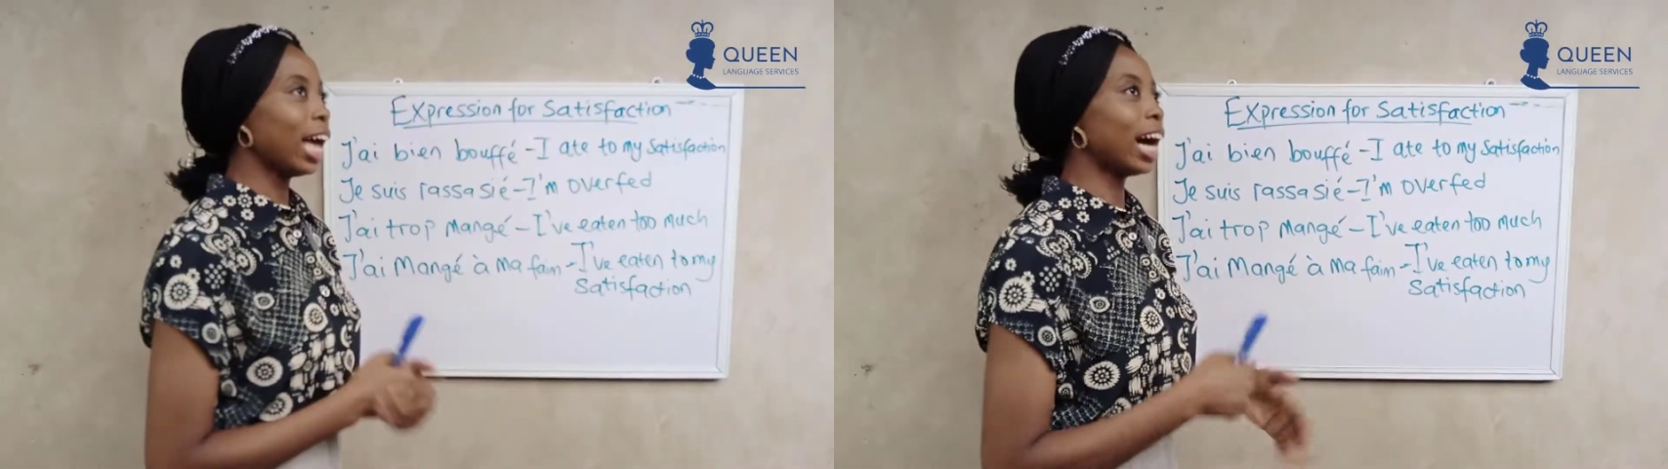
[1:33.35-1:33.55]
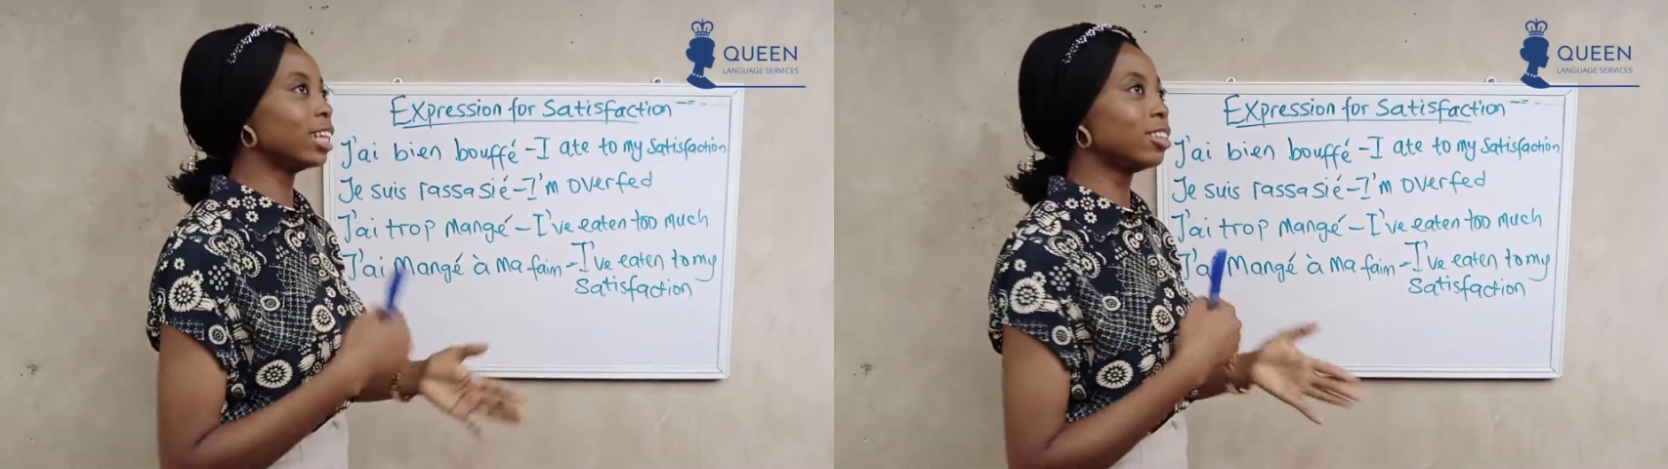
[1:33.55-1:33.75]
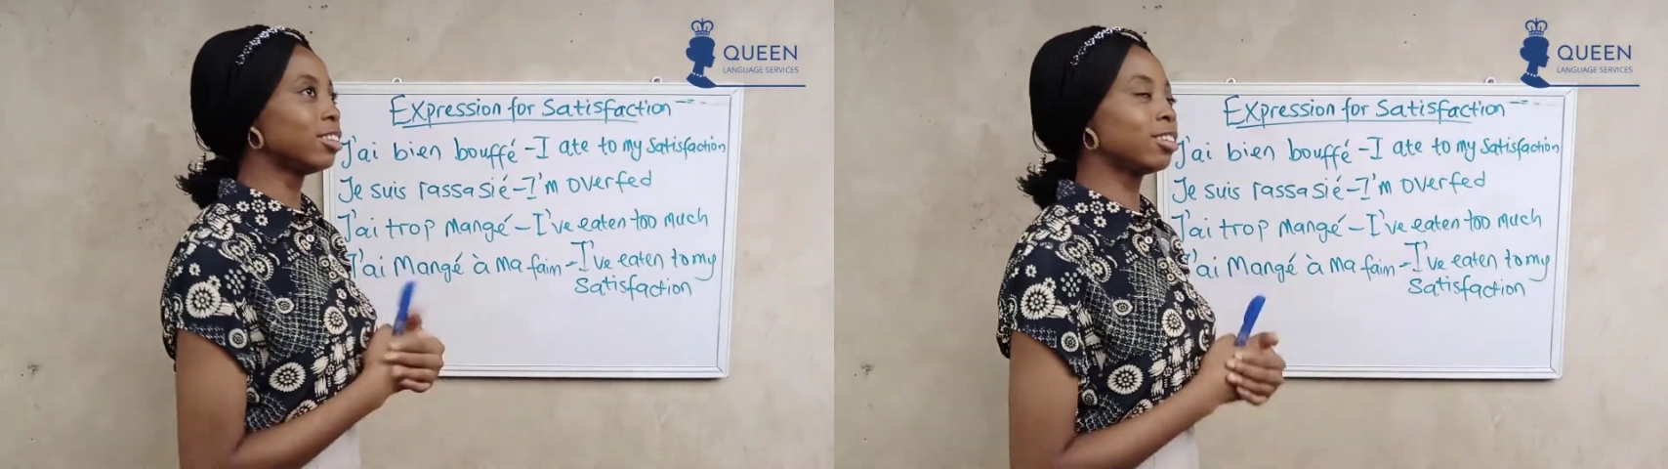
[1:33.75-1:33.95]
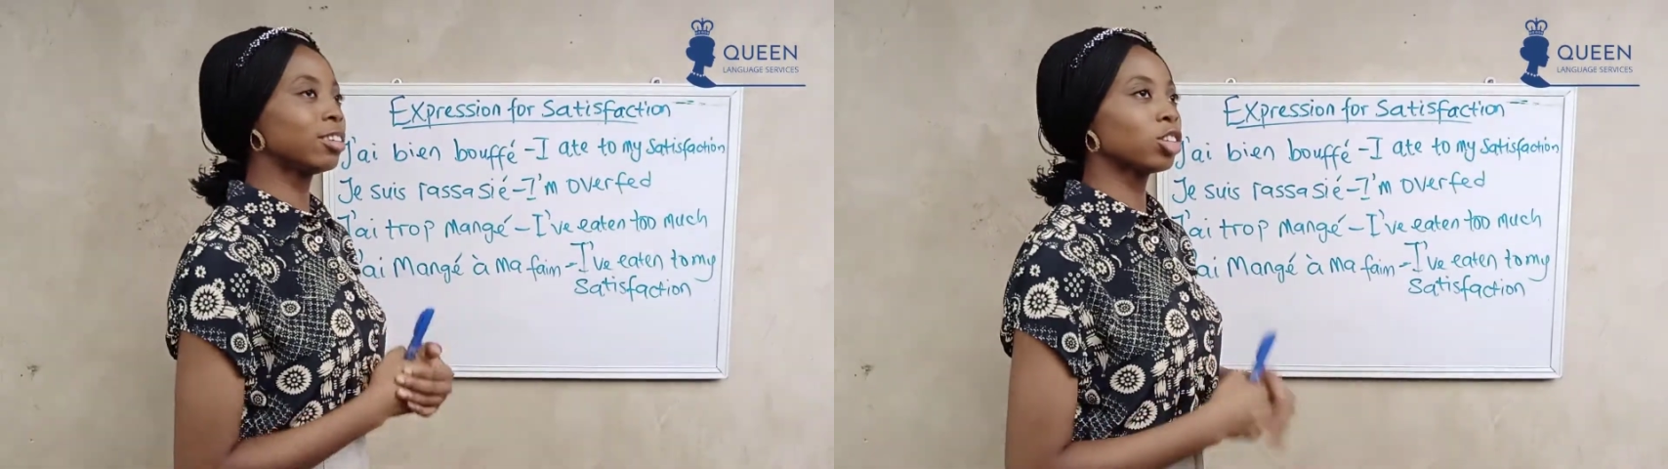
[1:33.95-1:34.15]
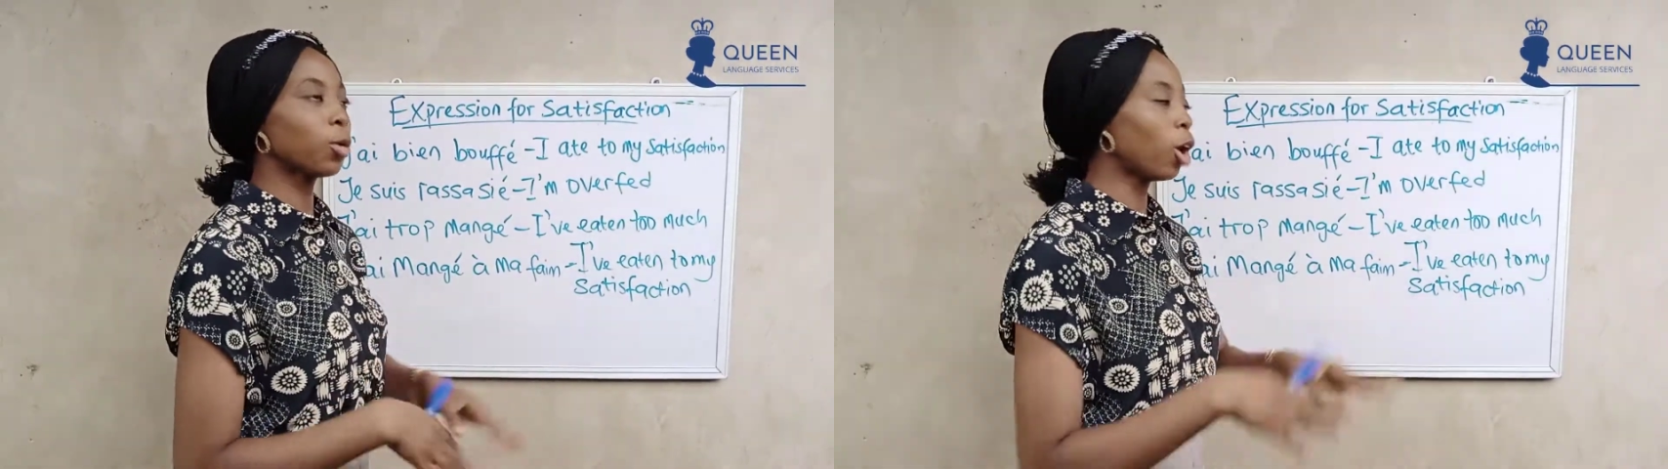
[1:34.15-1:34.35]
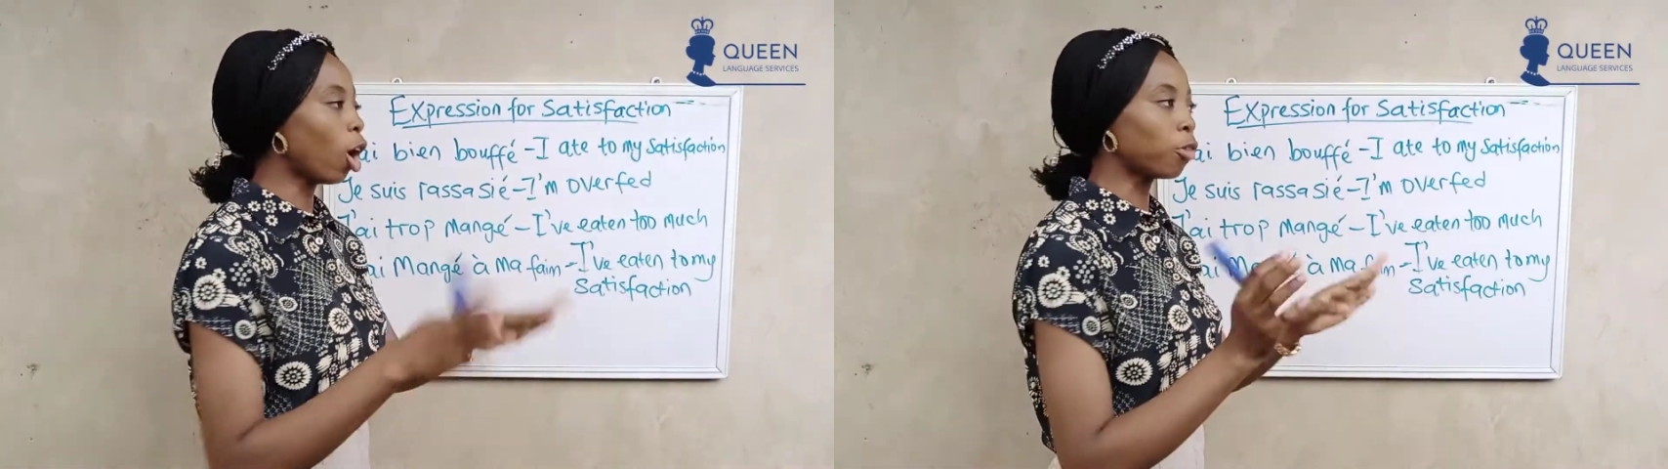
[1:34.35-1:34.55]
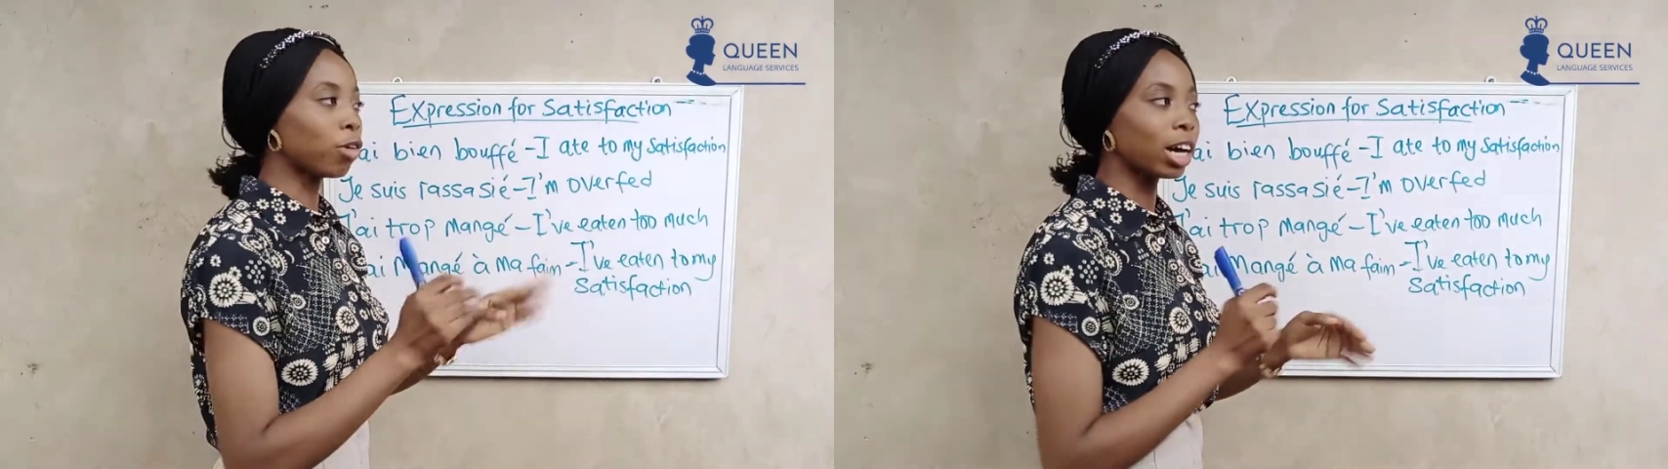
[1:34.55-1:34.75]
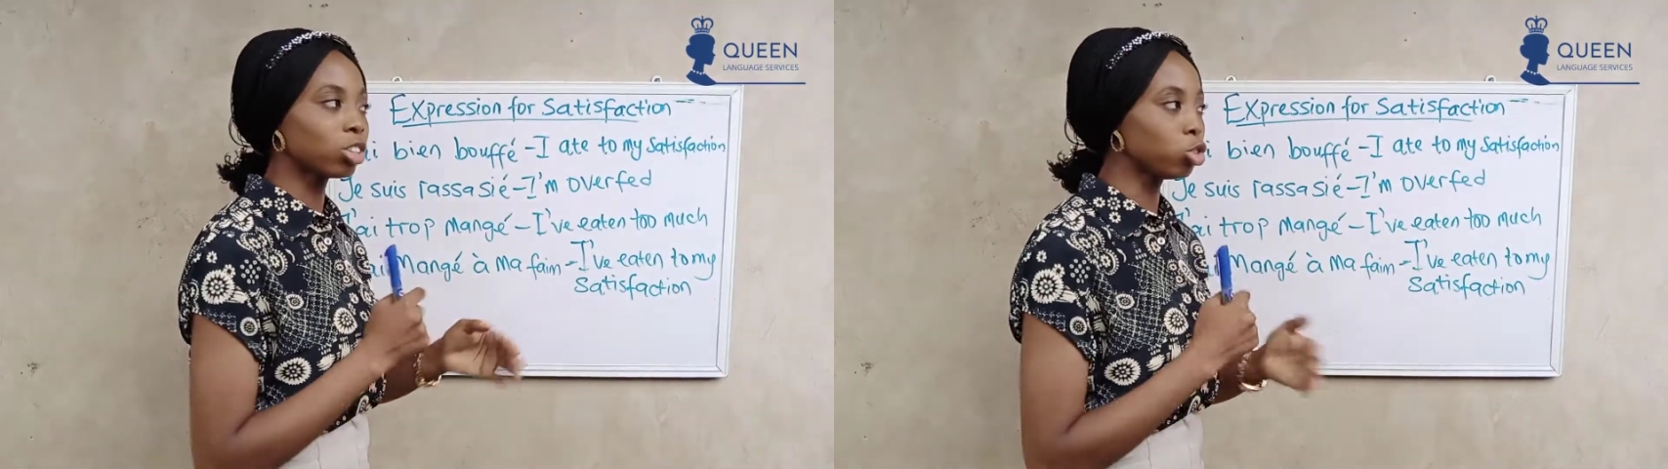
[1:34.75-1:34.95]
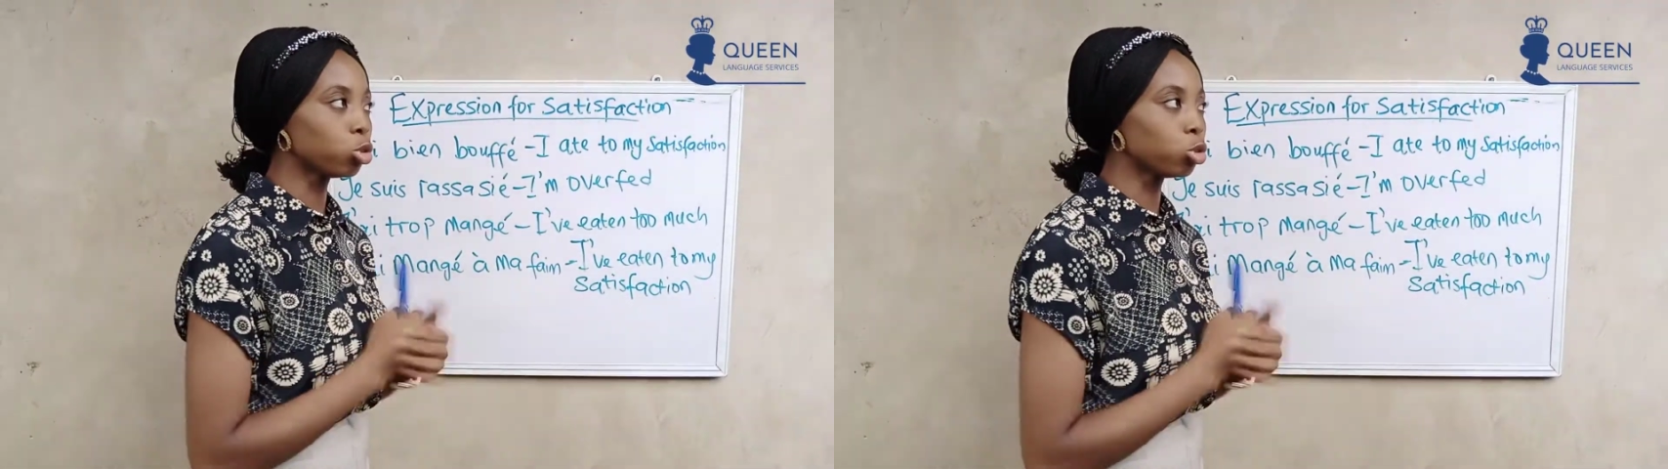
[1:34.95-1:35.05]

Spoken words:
and someone offers